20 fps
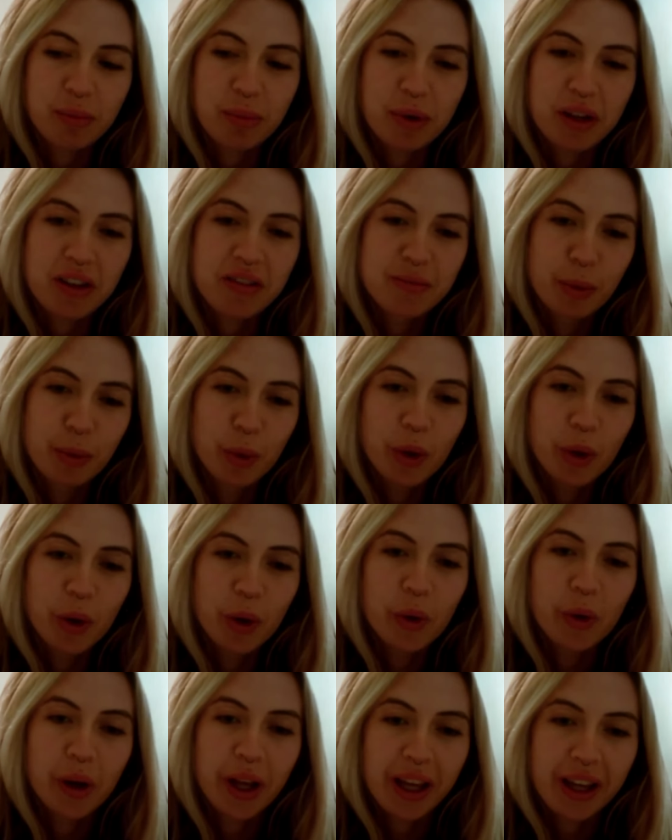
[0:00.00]
like beef
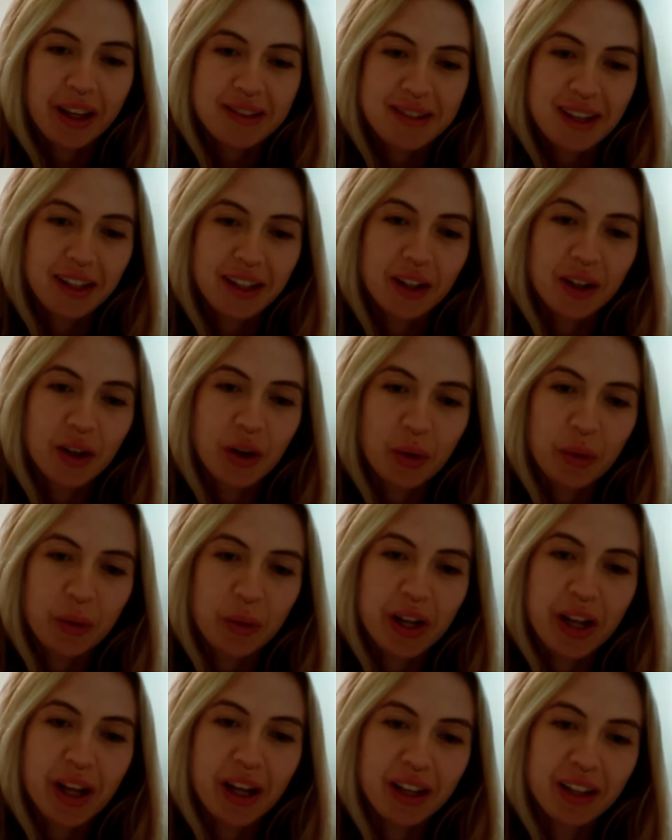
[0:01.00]
bulgogi. It's like a
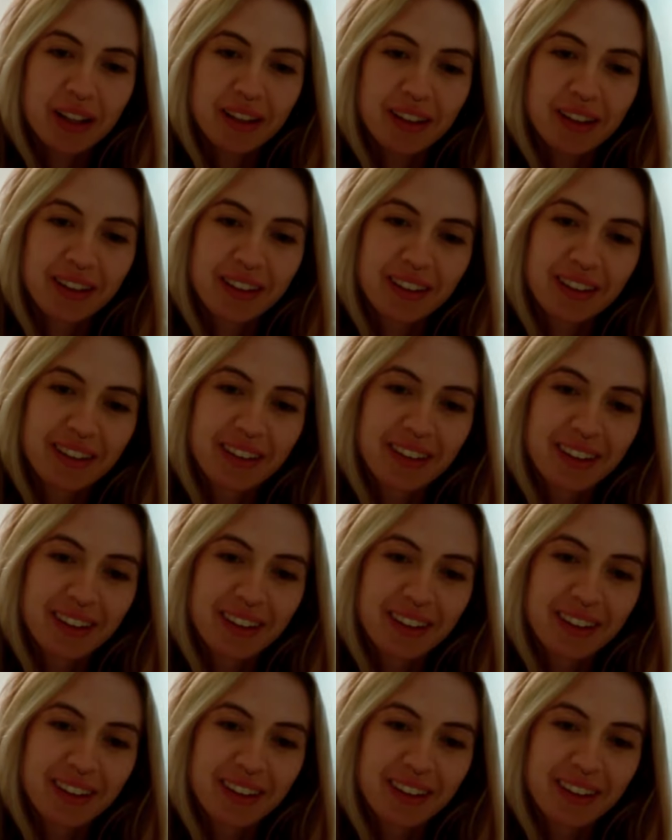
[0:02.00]
Korean.